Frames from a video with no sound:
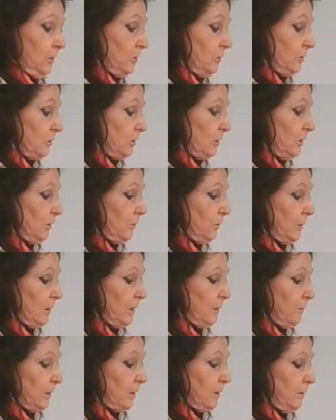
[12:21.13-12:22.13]
So here
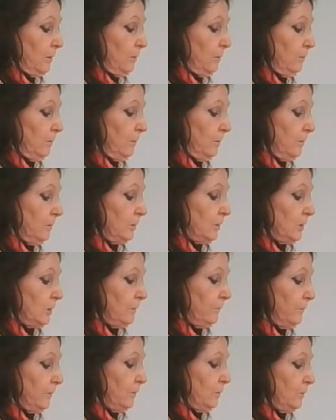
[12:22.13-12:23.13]
we go, just
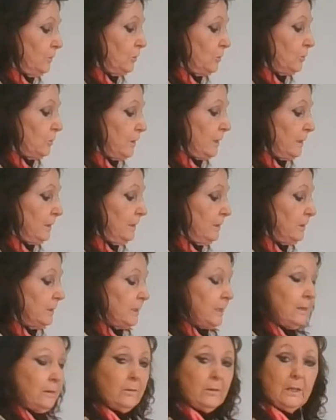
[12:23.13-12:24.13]
a few stragglers
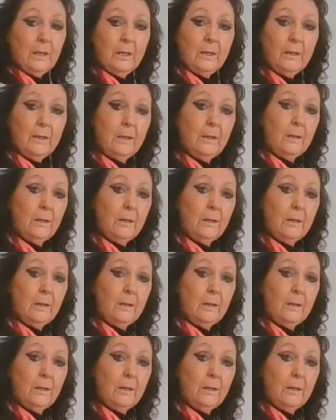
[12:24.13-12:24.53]
out there.